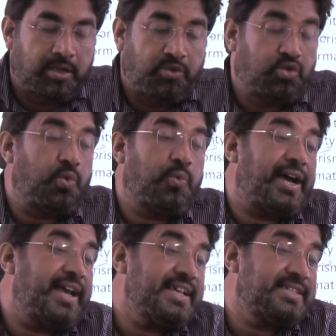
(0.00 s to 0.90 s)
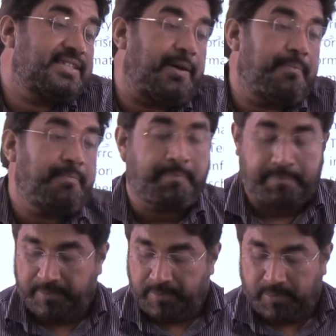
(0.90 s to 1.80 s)
So why some
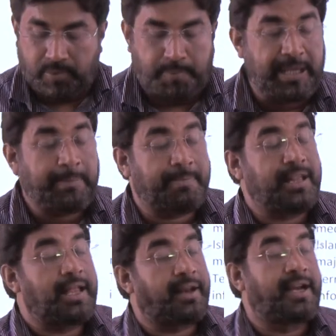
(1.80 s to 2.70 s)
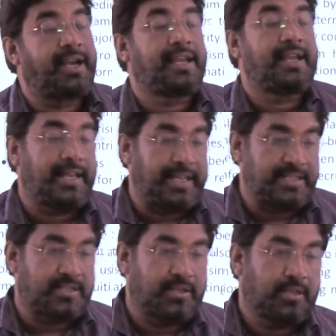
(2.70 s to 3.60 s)
people are
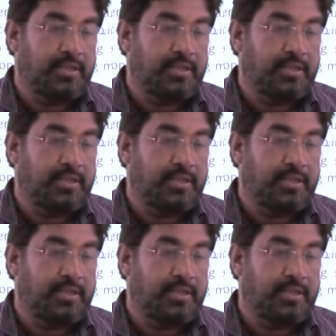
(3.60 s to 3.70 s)
radicalized,